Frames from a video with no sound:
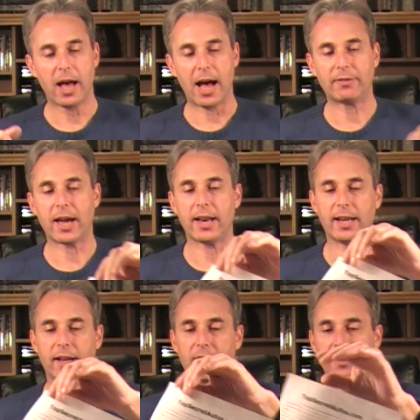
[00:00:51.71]
I've got
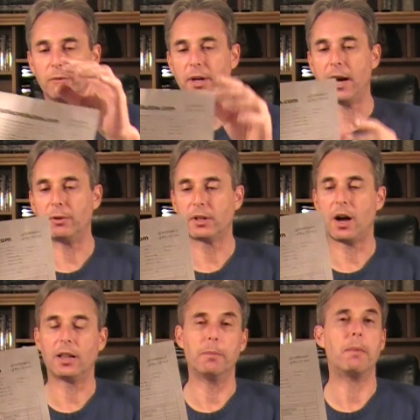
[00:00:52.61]
a what I would
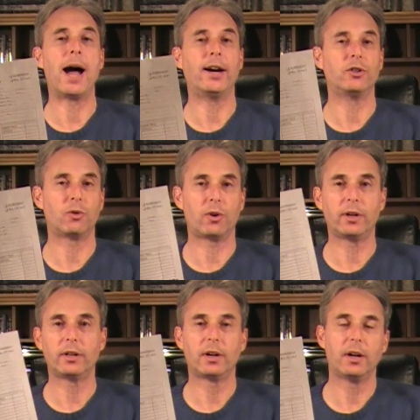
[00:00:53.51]
call a buyer's order.